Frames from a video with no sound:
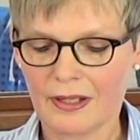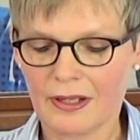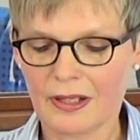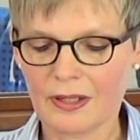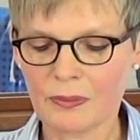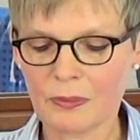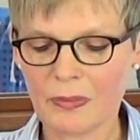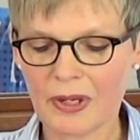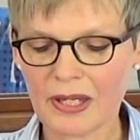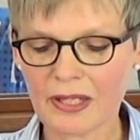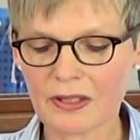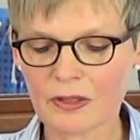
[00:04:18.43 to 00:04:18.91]

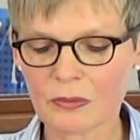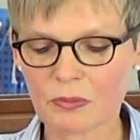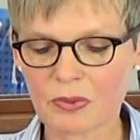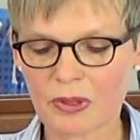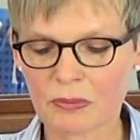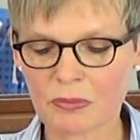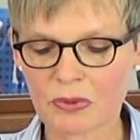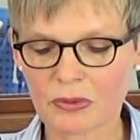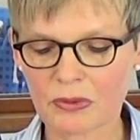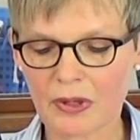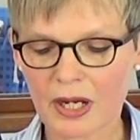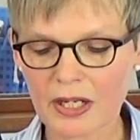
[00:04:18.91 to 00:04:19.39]
and make the
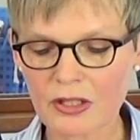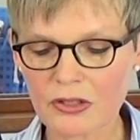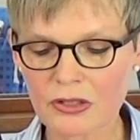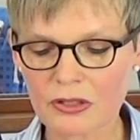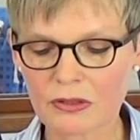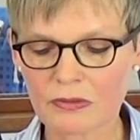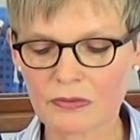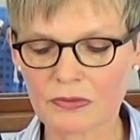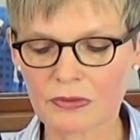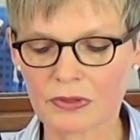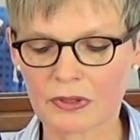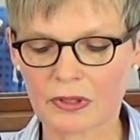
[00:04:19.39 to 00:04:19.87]

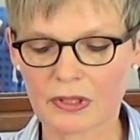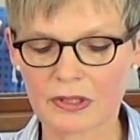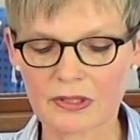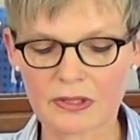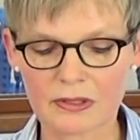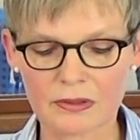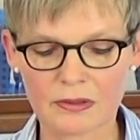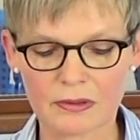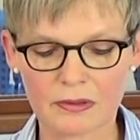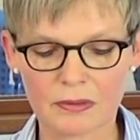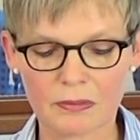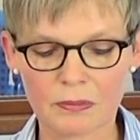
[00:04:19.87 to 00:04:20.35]
preparation for
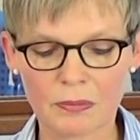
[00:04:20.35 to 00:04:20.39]
it